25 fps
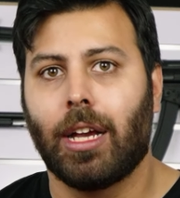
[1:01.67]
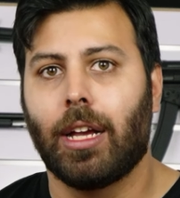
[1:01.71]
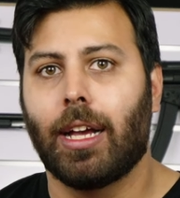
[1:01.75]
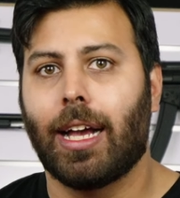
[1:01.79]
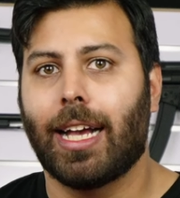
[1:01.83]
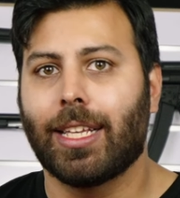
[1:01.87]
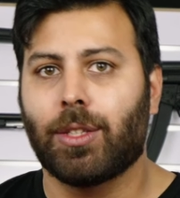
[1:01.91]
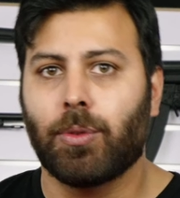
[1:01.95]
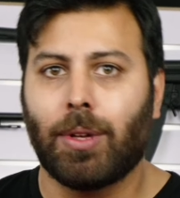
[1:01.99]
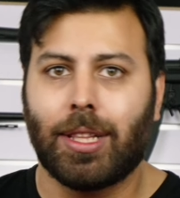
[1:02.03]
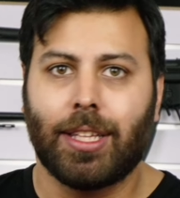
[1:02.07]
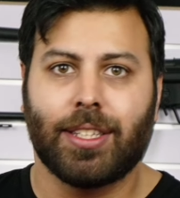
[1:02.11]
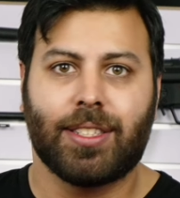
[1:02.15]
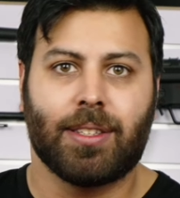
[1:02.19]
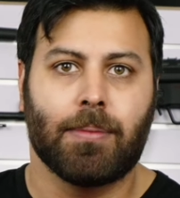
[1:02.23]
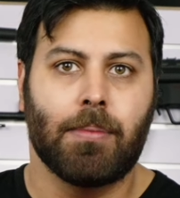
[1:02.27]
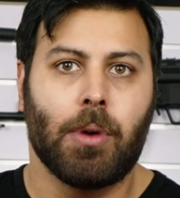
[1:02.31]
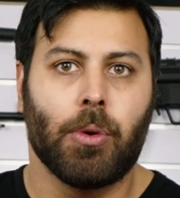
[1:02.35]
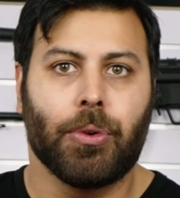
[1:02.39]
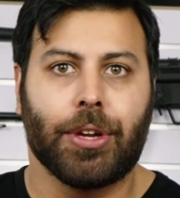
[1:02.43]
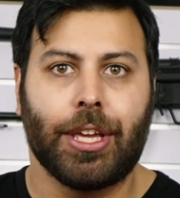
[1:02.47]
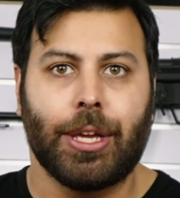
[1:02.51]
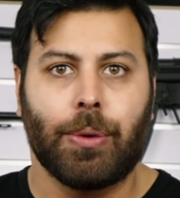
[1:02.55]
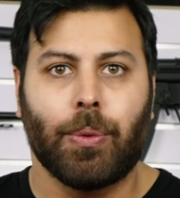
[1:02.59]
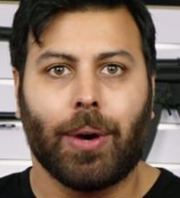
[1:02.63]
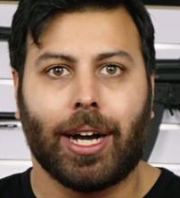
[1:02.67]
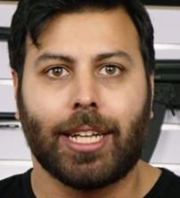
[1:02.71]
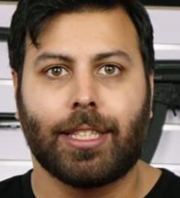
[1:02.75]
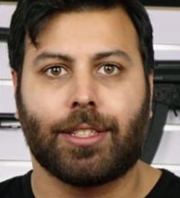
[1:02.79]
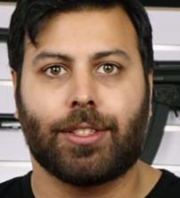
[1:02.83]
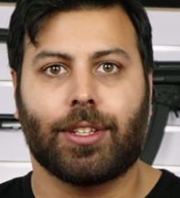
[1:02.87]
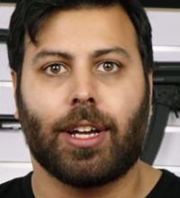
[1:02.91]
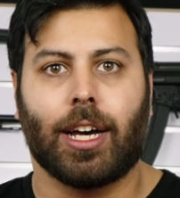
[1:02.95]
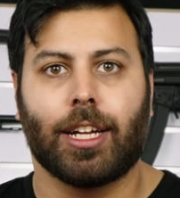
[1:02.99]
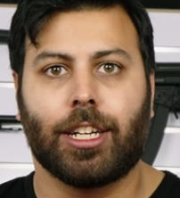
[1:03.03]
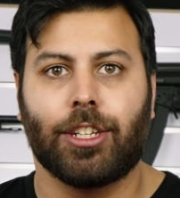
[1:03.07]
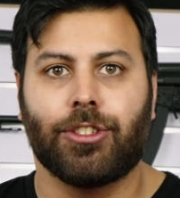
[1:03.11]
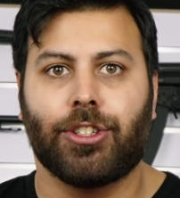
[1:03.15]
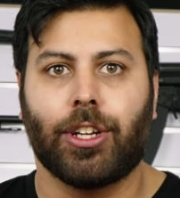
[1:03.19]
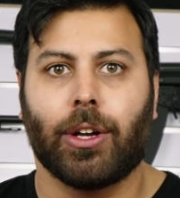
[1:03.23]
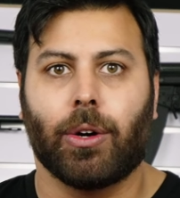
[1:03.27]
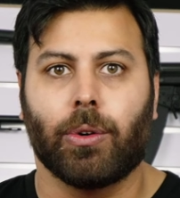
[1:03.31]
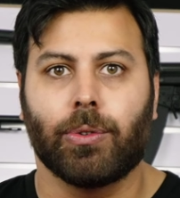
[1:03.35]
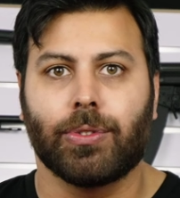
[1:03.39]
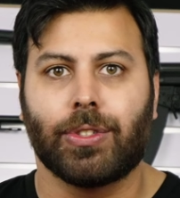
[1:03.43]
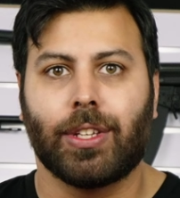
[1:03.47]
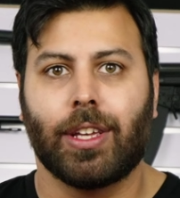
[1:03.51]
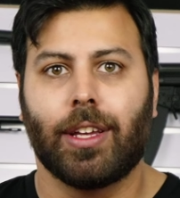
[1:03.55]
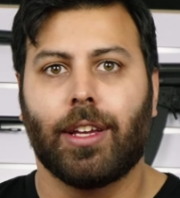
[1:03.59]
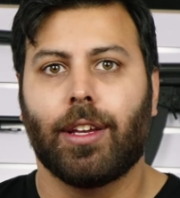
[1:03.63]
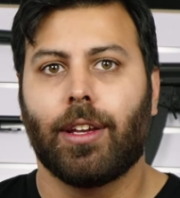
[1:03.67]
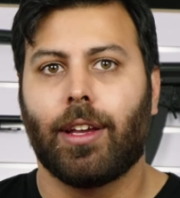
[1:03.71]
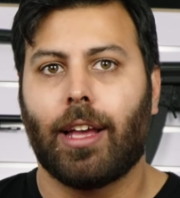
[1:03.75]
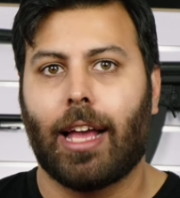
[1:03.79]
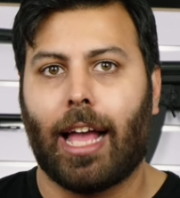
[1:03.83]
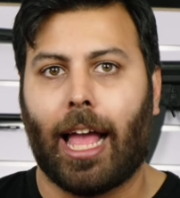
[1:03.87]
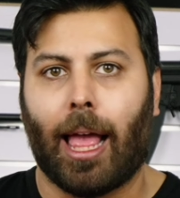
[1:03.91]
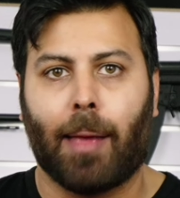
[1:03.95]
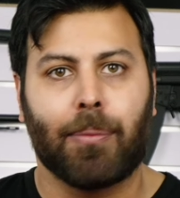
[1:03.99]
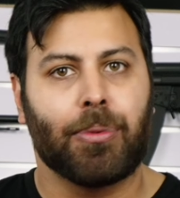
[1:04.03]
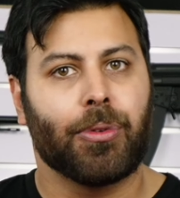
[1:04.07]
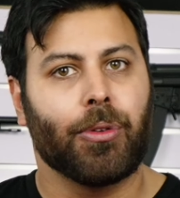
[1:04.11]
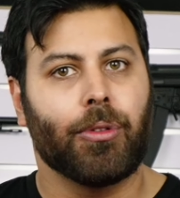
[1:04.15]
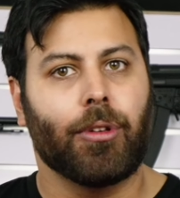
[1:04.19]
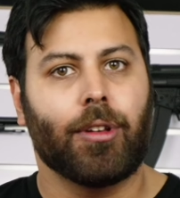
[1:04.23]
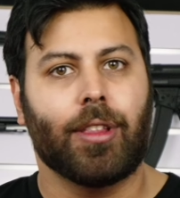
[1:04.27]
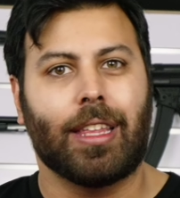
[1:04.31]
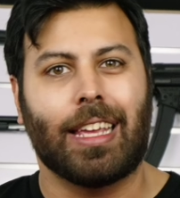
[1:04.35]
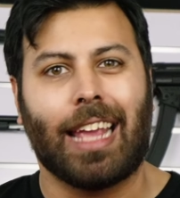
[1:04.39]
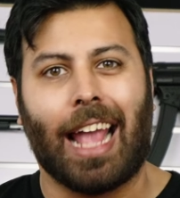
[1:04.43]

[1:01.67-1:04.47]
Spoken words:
as well as the milky white starter gels. Absolutely